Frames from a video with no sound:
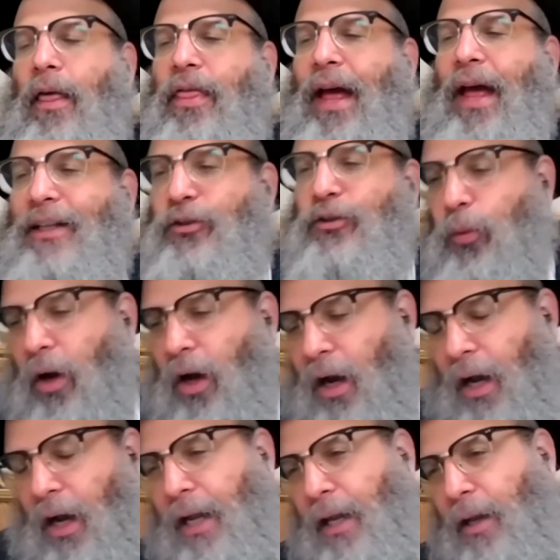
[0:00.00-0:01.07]
That's
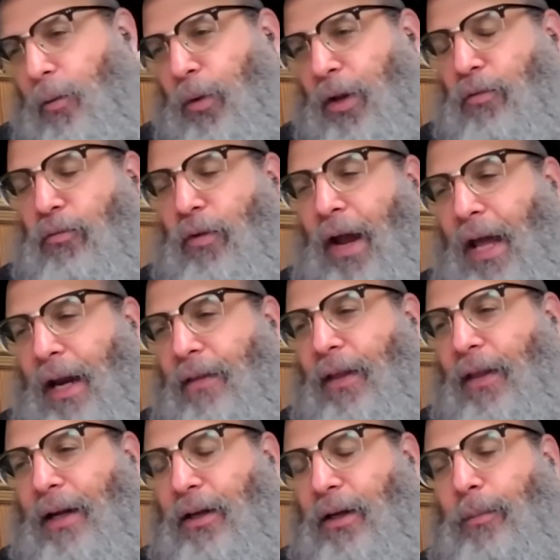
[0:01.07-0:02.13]
why we read in
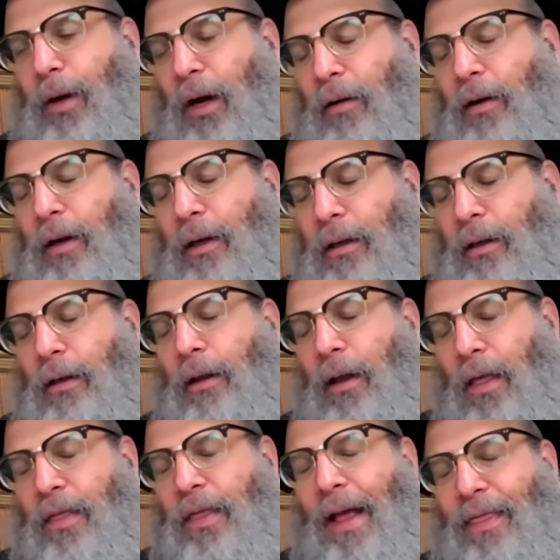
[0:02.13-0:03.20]
that Gemara
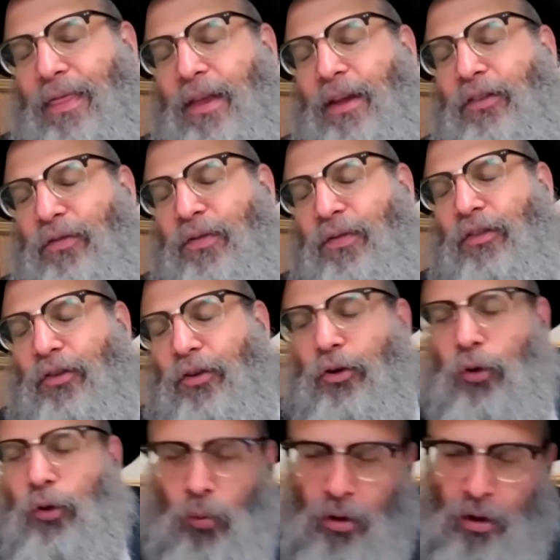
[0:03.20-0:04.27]
that this
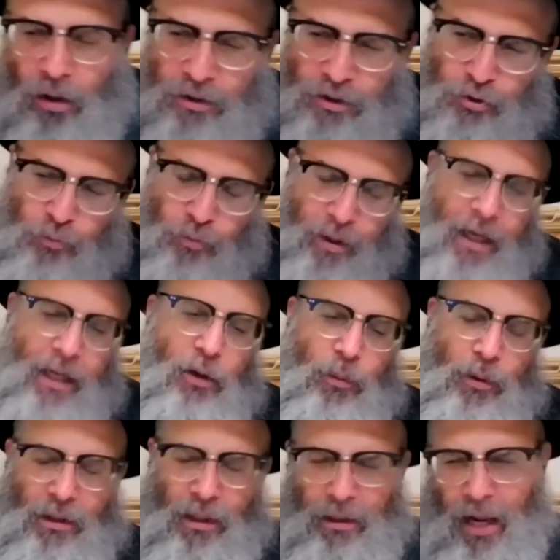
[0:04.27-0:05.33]
physical world is created
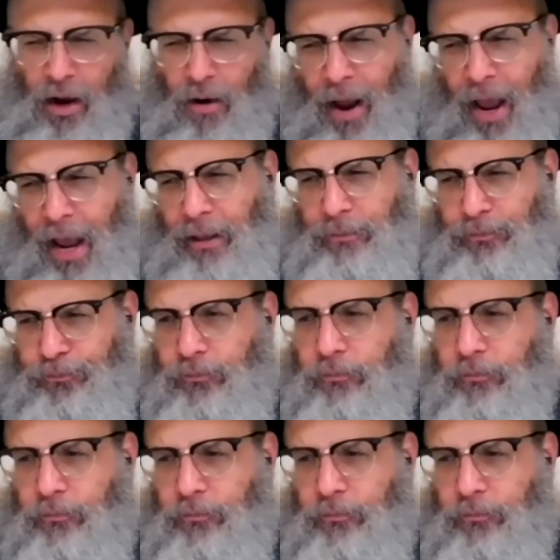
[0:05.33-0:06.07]
with the letter Hey.